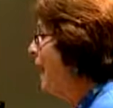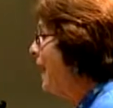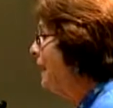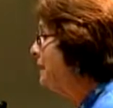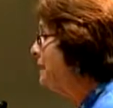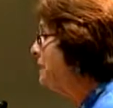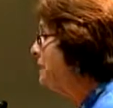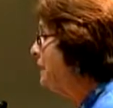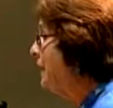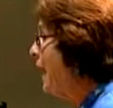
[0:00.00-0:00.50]
had
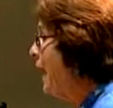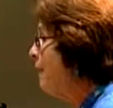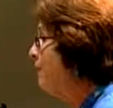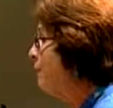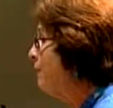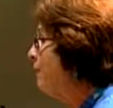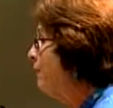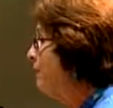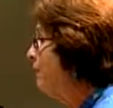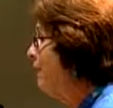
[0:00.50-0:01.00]
a slap
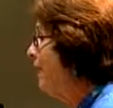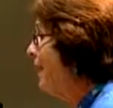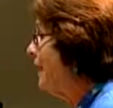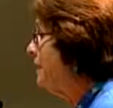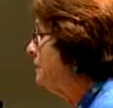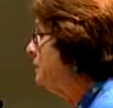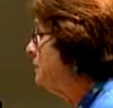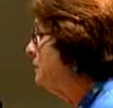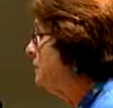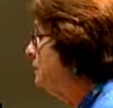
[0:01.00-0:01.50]
in the
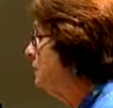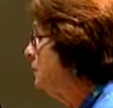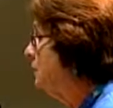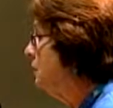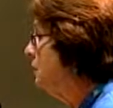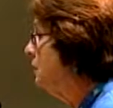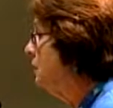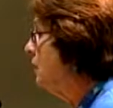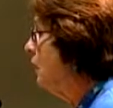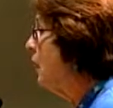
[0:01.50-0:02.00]
face,
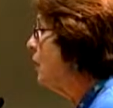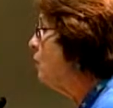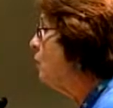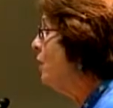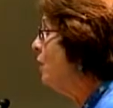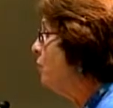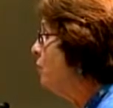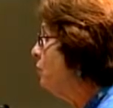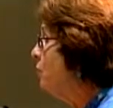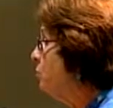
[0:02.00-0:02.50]
and
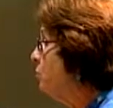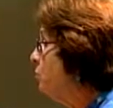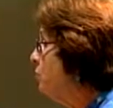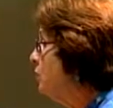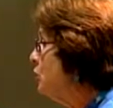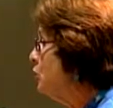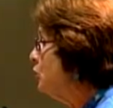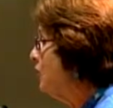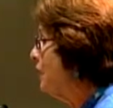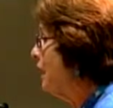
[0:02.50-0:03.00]
we would
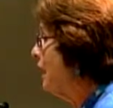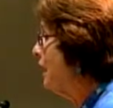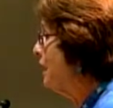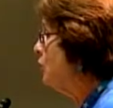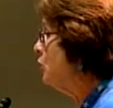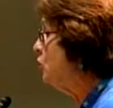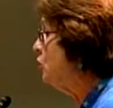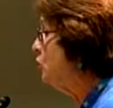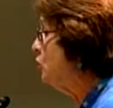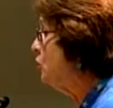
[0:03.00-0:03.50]

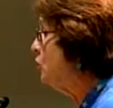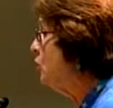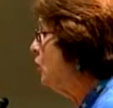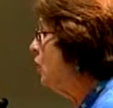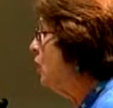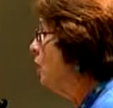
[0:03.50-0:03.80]
appreciate you